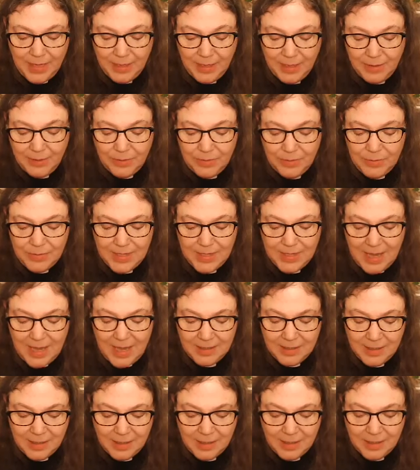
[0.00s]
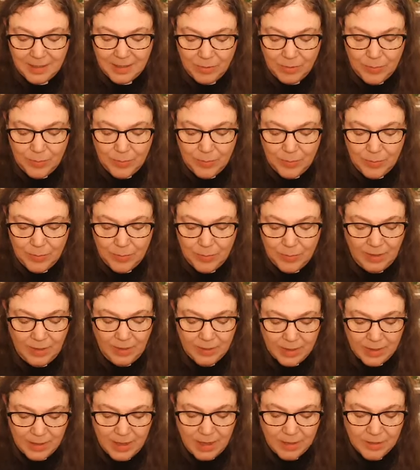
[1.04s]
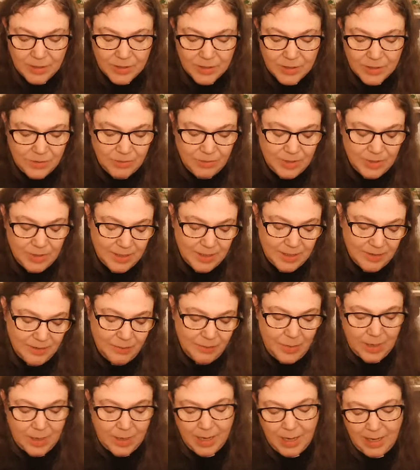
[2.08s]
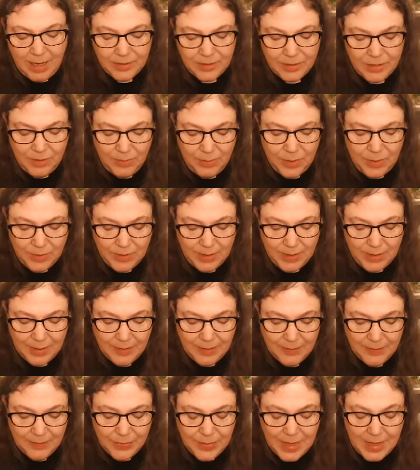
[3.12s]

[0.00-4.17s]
an enthusiastic group of young students of mariachi music.